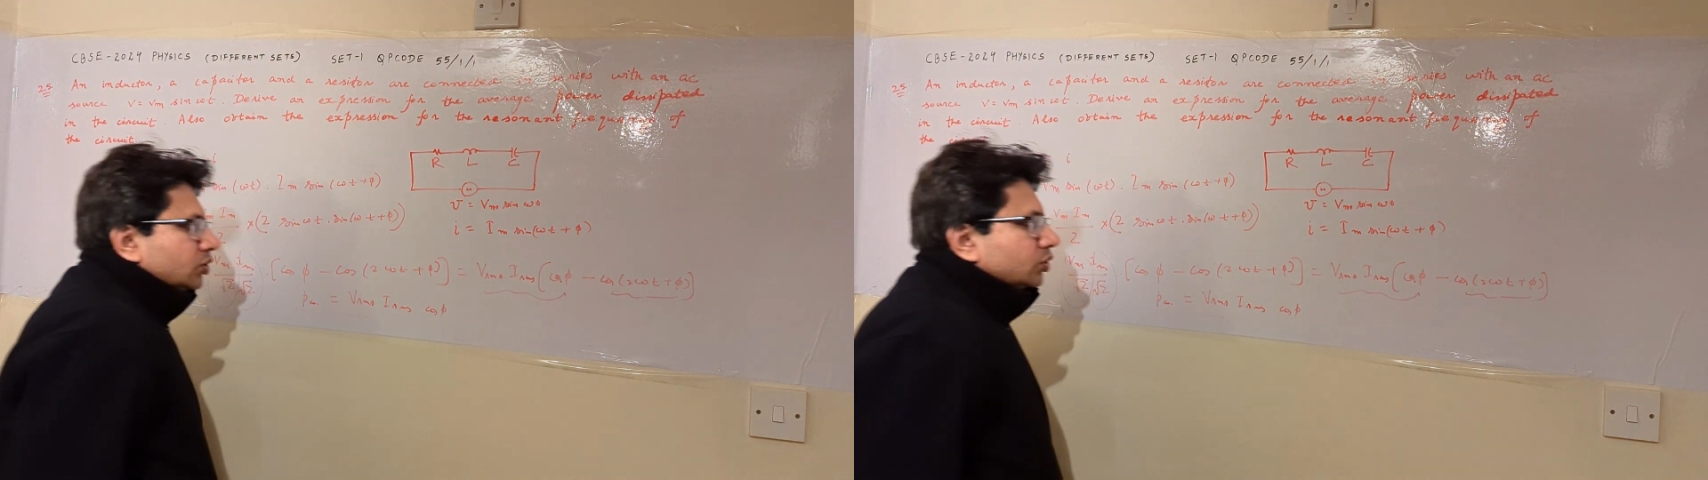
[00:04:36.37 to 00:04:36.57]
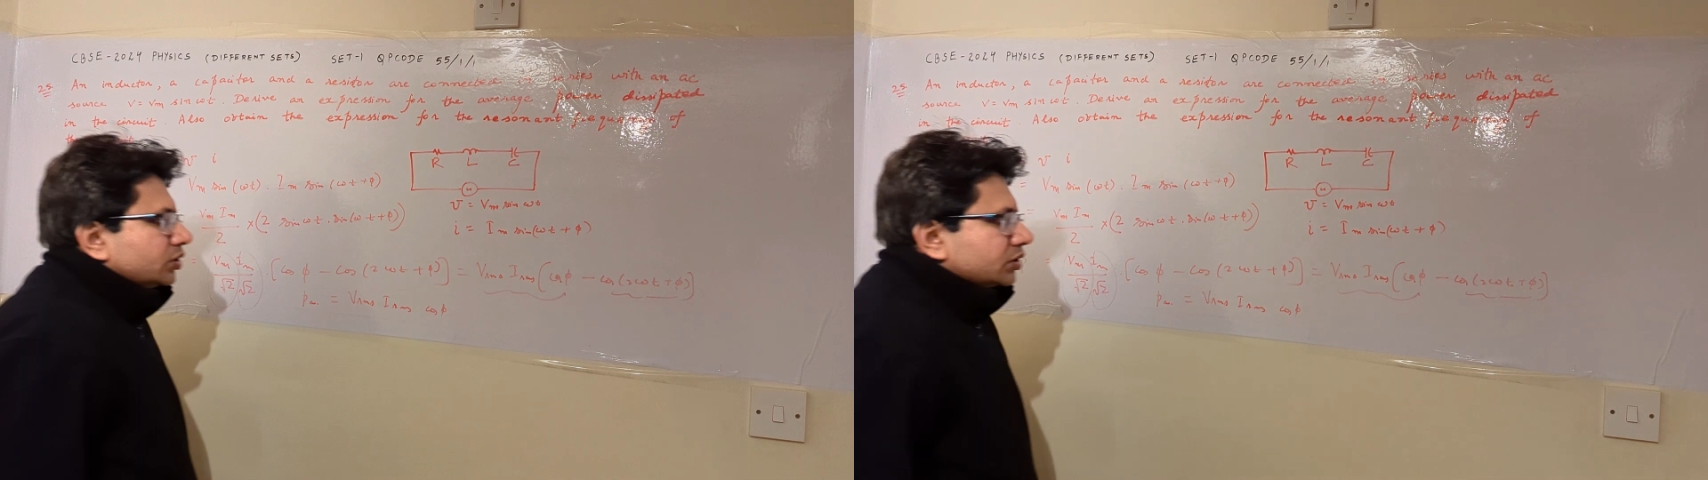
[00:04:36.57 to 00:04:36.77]

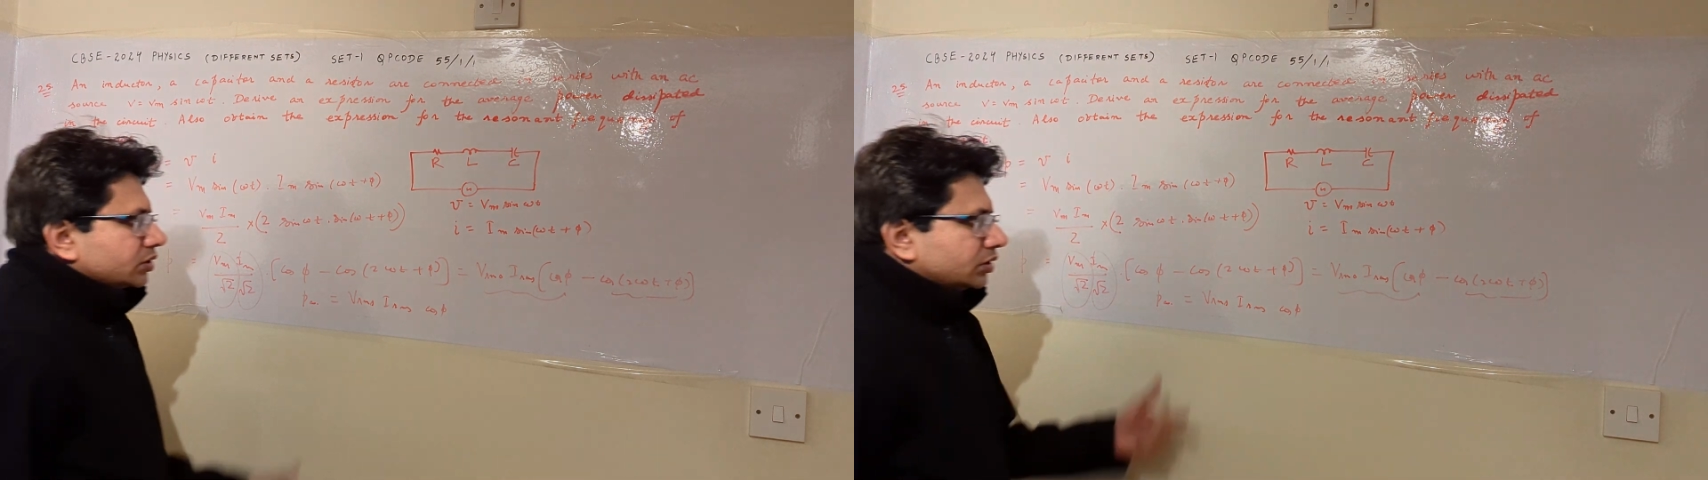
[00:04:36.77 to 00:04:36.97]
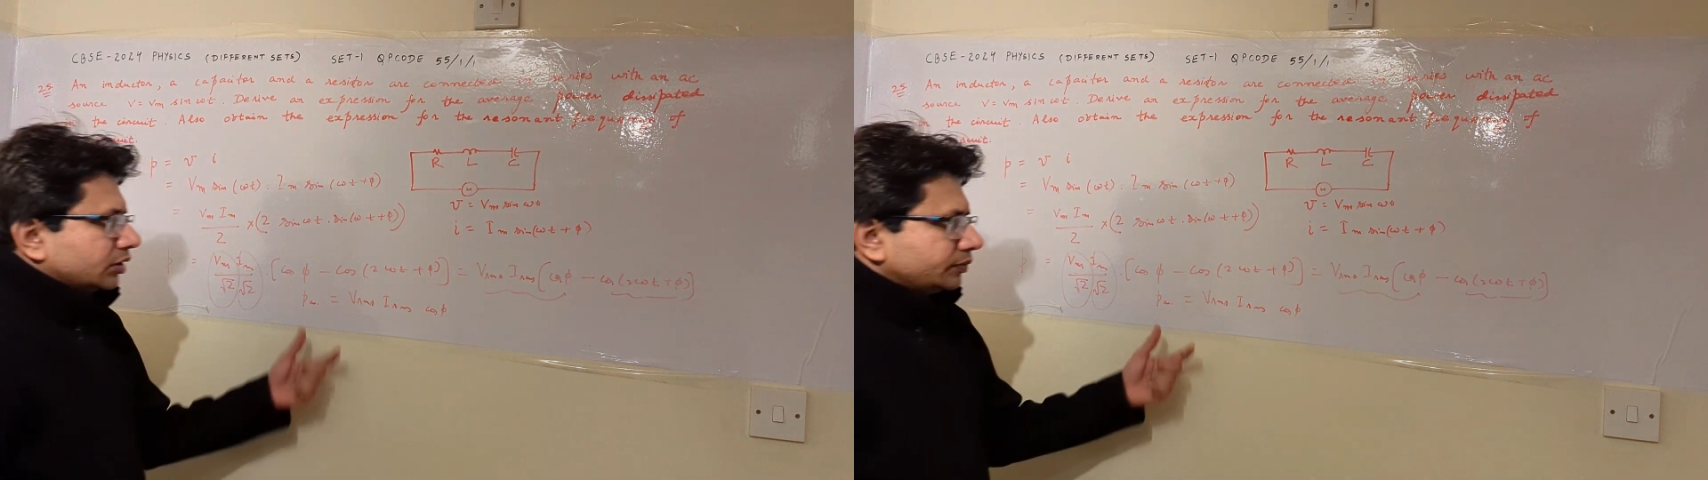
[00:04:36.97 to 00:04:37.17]
So this
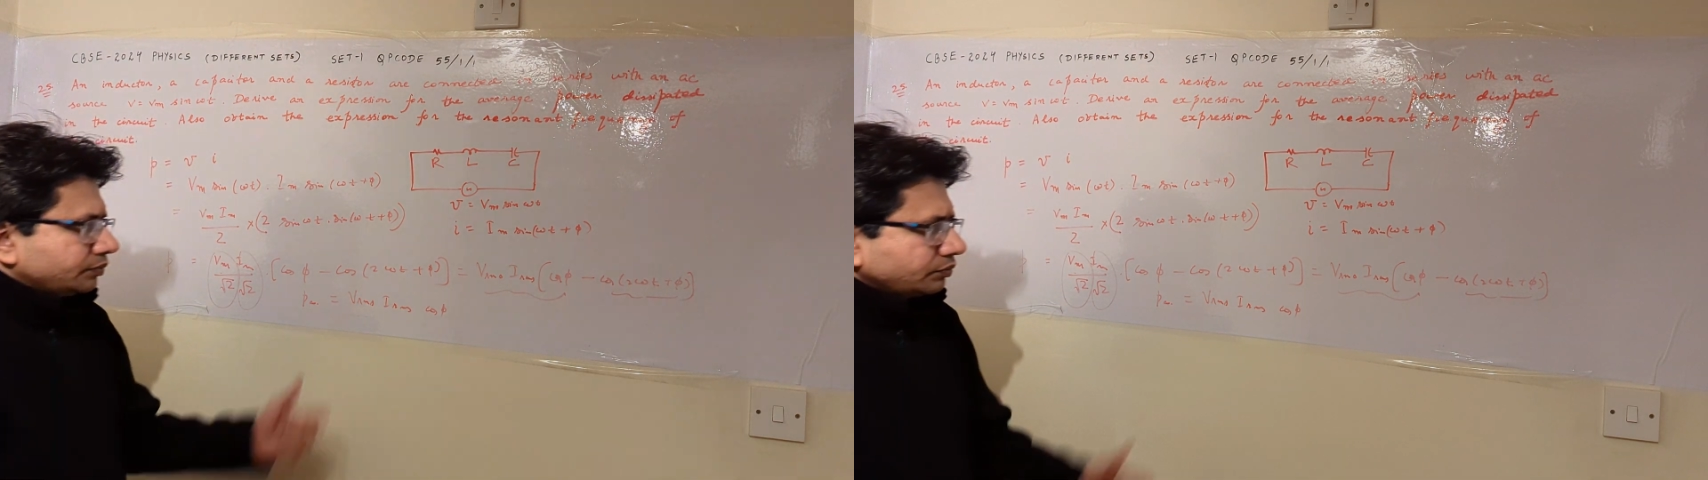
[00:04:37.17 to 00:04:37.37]
is the